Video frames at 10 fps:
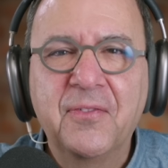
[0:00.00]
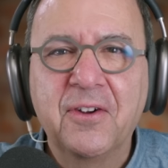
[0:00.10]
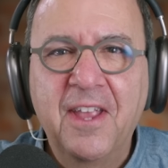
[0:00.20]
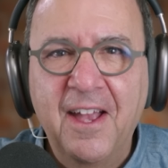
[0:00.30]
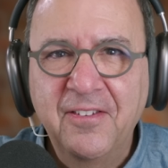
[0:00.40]
for
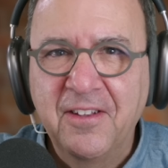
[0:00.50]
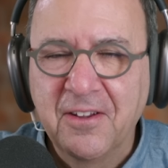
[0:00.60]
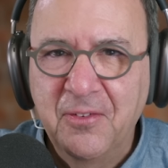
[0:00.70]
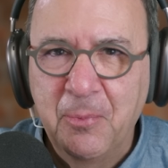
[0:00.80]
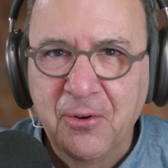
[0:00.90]
casting
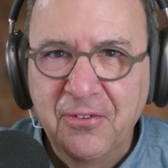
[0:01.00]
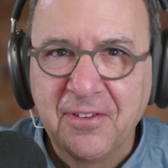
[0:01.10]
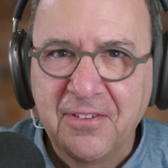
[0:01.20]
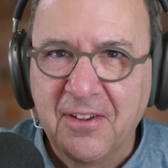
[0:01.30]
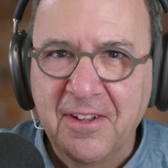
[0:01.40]

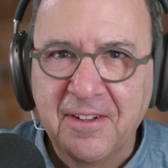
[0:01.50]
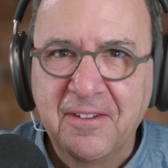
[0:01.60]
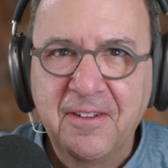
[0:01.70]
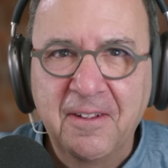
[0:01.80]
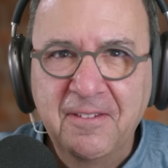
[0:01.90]
aspersions
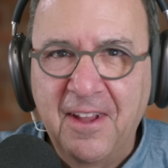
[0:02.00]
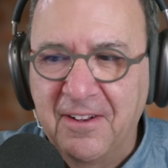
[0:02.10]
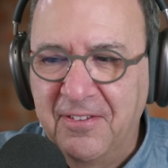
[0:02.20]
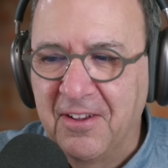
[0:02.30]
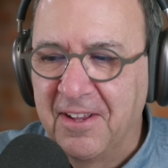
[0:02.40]
on
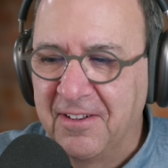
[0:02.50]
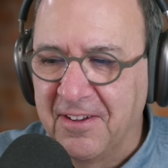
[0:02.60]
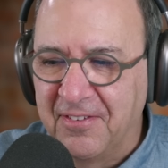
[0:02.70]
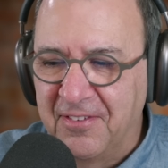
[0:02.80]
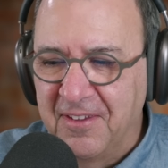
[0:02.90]
data
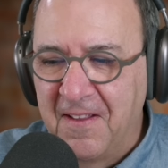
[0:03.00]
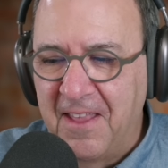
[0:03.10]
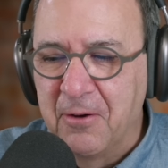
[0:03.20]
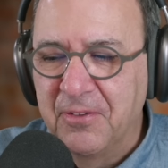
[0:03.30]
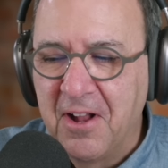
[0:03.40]
scientists.
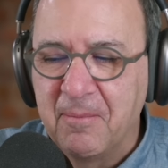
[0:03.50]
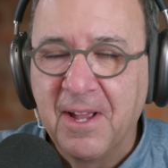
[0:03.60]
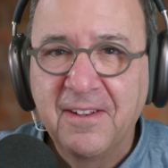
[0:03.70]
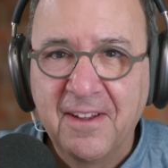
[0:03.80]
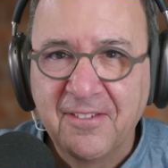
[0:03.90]
That was not my
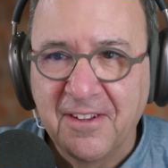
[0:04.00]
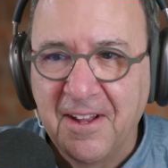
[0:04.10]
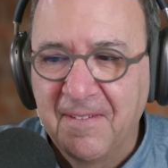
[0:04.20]
intention.